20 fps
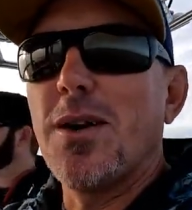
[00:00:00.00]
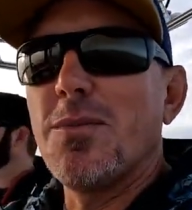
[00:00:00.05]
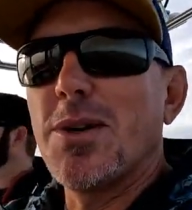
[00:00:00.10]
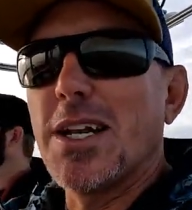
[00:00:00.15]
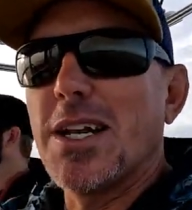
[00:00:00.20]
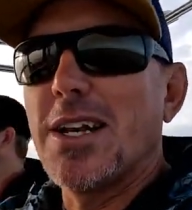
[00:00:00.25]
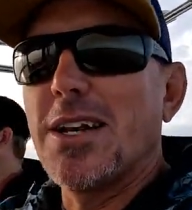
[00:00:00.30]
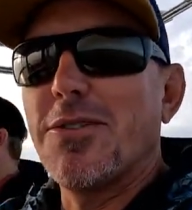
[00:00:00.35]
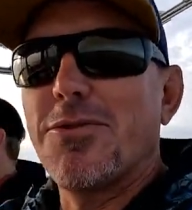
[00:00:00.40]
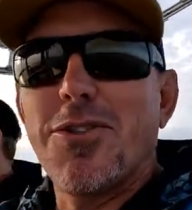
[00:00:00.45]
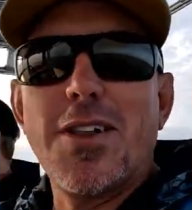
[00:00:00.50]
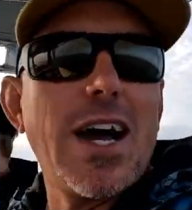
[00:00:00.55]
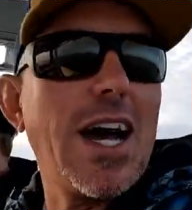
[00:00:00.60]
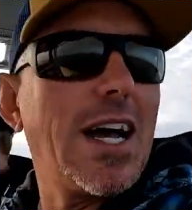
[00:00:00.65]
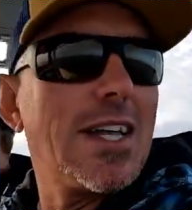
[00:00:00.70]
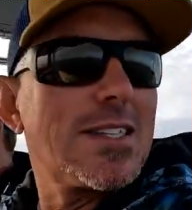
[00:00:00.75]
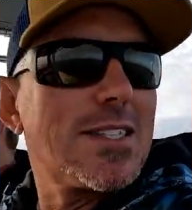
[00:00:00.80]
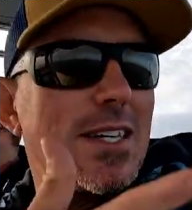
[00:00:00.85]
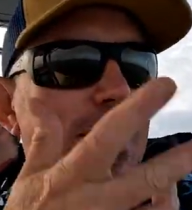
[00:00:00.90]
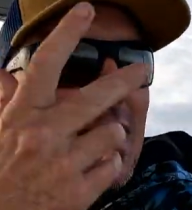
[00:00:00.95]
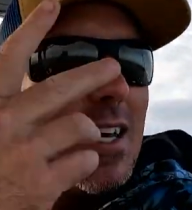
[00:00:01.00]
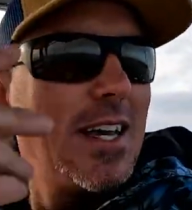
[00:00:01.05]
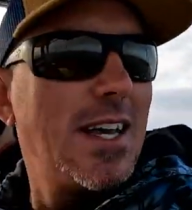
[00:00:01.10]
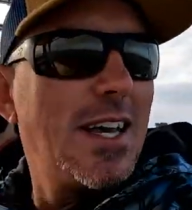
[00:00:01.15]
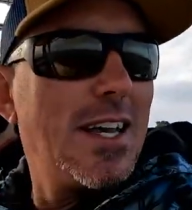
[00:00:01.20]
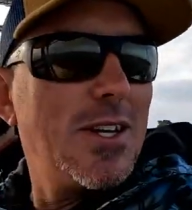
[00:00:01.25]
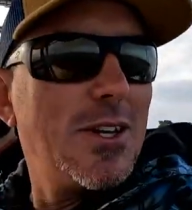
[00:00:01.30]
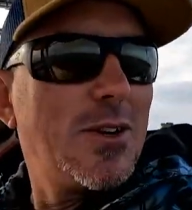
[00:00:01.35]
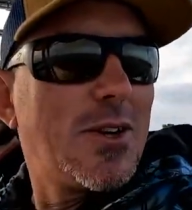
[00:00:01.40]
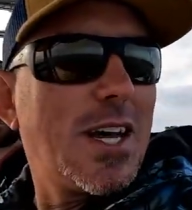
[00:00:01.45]
come in in the flats
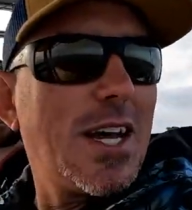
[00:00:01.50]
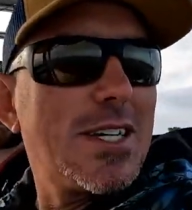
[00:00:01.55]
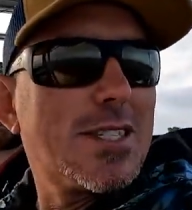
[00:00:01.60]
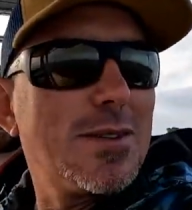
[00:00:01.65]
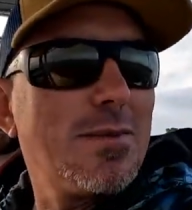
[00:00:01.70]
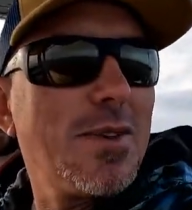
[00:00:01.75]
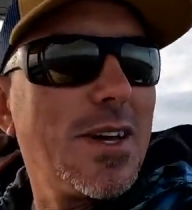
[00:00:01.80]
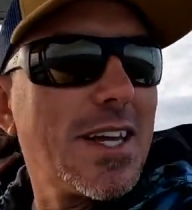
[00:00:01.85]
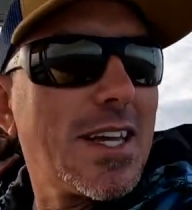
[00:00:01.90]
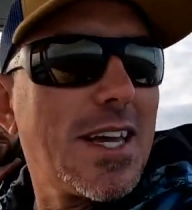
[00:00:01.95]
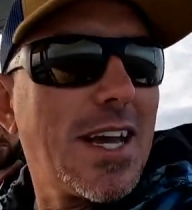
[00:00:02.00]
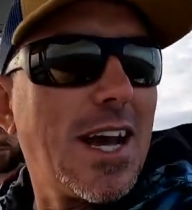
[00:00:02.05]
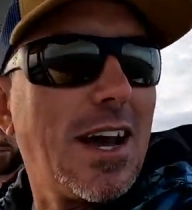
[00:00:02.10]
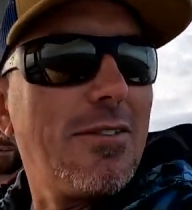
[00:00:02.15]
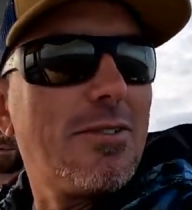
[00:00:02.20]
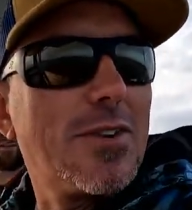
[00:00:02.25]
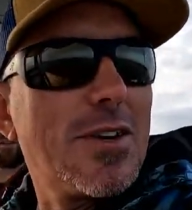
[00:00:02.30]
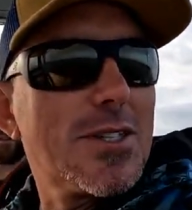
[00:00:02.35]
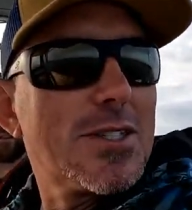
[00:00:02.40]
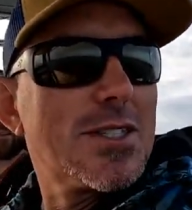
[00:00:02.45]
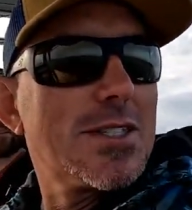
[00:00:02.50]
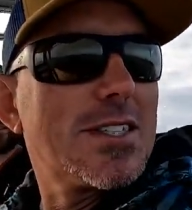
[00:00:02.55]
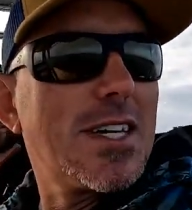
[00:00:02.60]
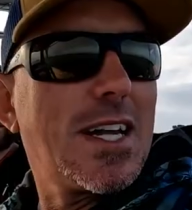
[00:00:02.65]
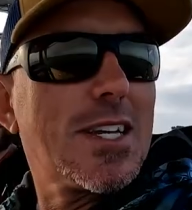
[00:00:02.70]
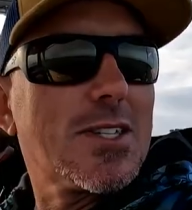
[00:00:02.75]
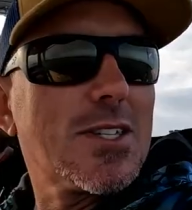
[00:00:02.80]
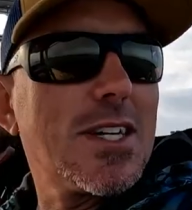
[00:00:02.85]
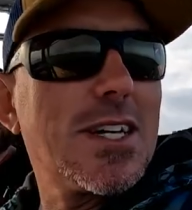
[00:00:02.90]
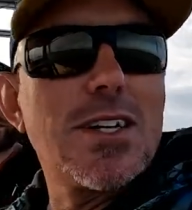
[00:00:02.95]
and you catch them like catfish. It's
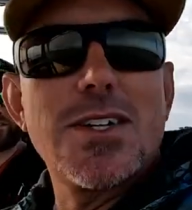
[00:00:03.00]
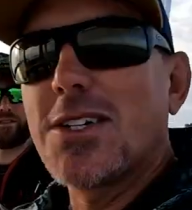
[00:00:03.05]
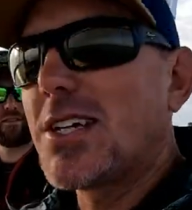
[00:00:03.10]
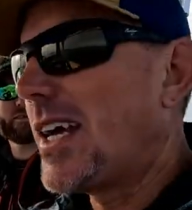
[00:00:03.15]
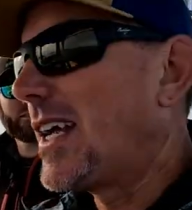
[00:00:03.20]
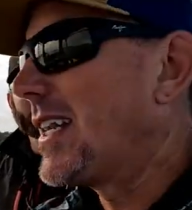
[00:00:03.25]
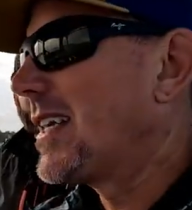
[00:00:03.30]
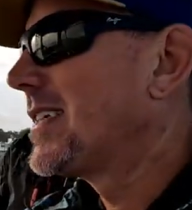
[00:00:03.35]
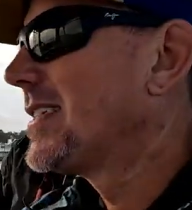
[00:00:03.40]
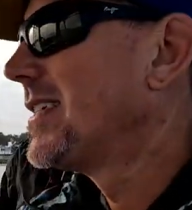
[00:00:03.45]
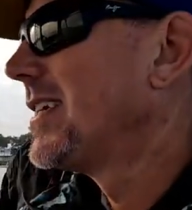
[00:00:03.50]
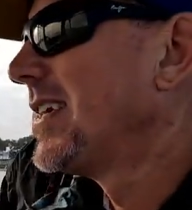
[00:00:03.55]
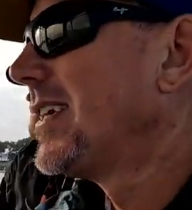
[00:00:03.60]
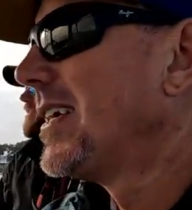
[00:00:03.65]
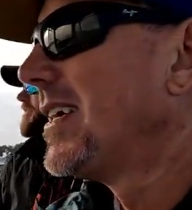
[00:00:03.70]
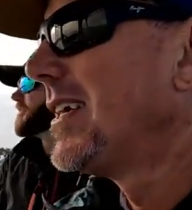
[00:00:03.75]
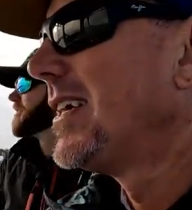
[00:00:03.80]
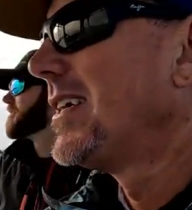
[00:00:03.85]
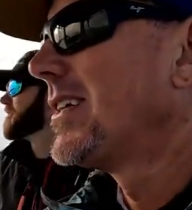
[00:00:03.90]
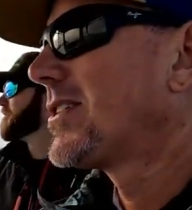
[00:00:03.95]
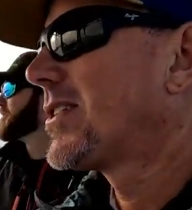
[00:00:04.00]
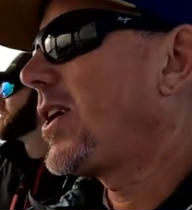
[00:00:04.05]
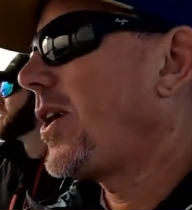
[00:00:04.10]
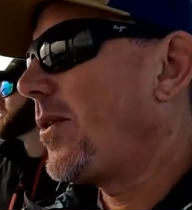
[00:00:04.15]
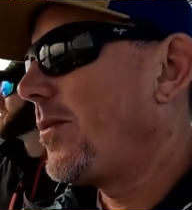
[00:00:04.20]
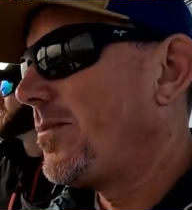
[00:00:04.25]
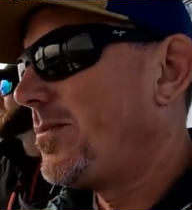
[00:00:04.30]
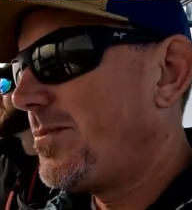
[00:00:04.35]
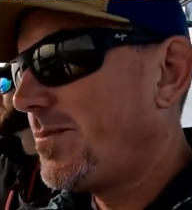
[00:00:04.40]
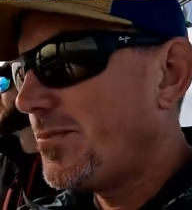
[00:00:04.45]
actually entertaining.
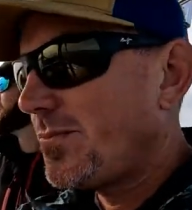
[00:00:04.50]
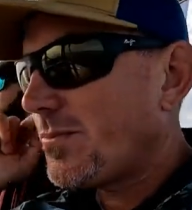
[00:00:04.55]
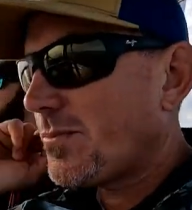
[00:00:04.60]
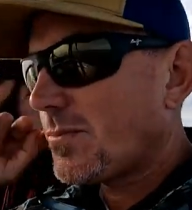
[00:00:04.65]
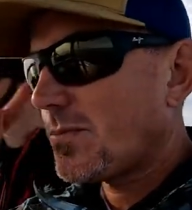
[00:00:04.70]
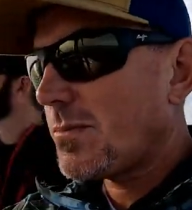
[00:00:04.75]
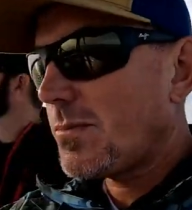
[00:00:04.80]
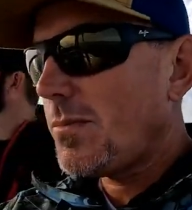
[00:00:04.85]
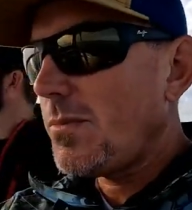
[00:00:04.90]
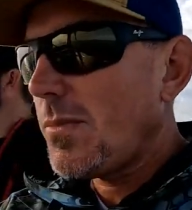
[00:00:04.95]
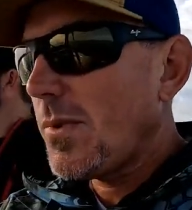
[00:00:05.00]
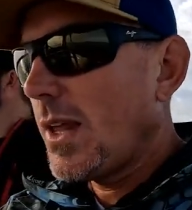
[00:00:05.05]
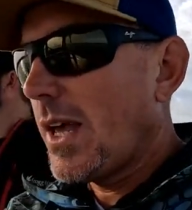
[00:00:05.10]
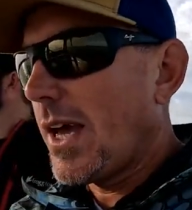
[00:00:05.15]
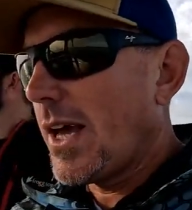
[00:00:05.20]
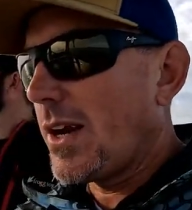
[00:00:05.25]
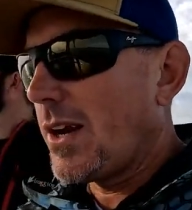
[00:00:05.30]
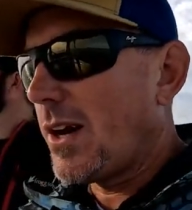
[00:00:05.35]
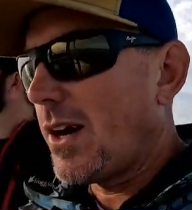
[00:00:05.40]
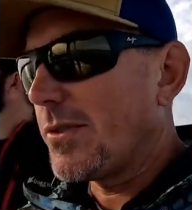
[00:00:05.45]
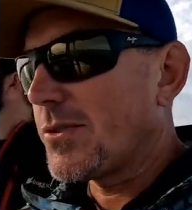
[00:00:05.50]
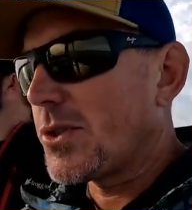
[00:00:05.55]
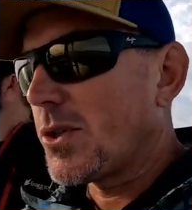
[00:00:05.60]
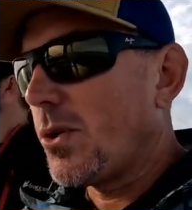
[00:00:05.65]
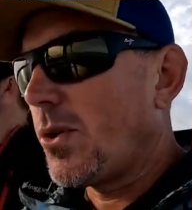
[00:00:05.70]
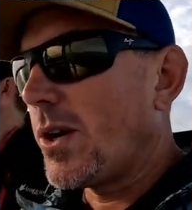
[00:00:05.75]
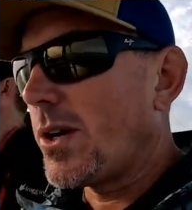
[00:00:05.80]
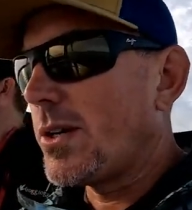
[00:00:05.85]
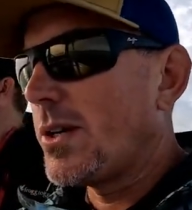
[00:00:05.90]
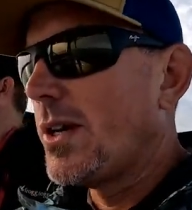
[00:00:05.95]
So, headed
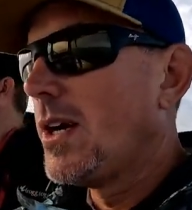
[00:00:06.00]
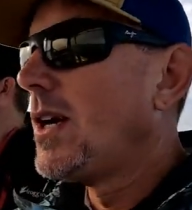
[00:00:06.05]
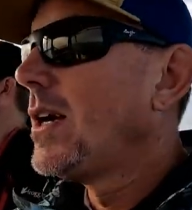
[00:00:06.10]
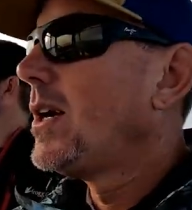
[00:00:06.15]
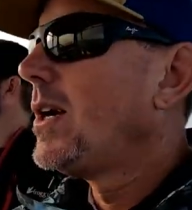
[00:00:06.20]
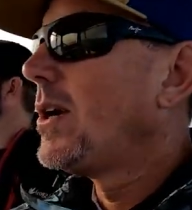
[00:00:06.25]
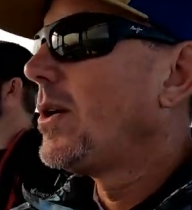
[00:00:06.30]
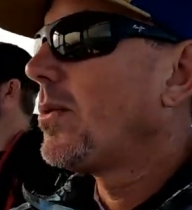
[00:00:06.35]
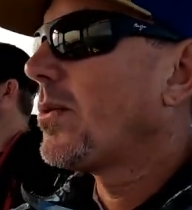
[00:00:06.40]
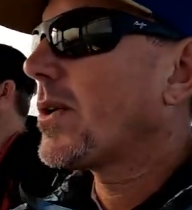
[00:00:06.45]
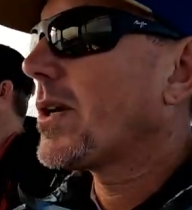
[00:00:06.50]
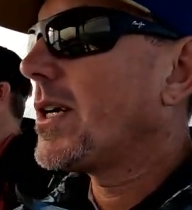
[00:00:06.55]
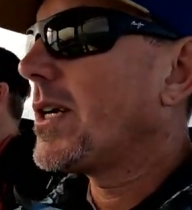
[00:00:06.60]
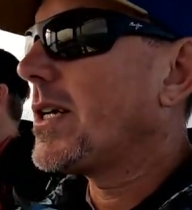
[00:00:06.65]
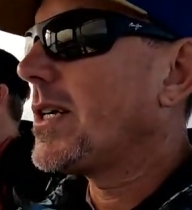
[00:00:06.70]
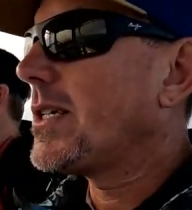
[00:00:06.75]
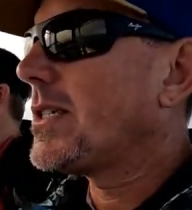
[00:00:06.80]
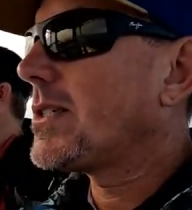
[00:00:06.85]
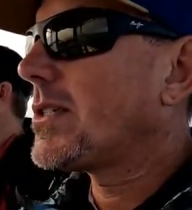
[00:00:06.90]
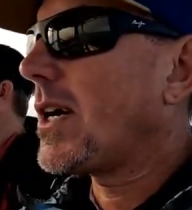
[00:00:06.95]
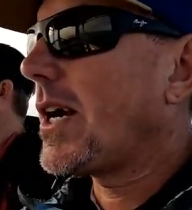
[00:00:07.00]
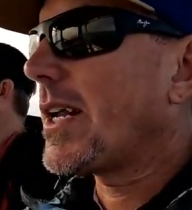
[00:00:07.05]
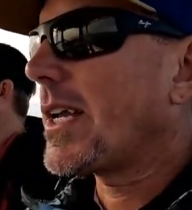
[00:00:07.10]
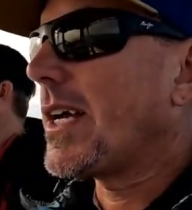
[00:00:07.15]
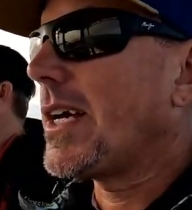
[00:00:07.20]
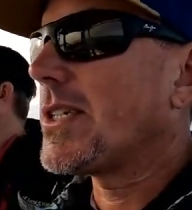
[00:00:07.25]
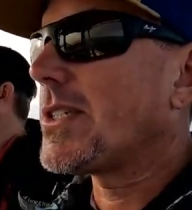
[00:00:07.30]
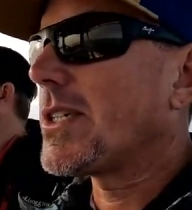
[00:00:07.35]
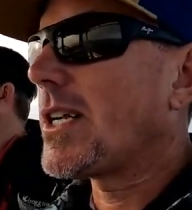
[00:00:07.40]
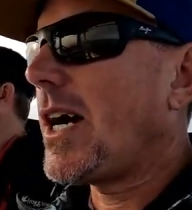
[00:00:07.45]
offshore. We're gonna try to
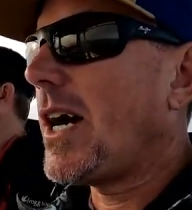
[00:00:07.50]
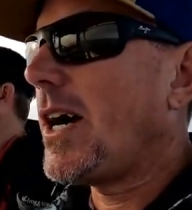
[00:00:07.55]
catch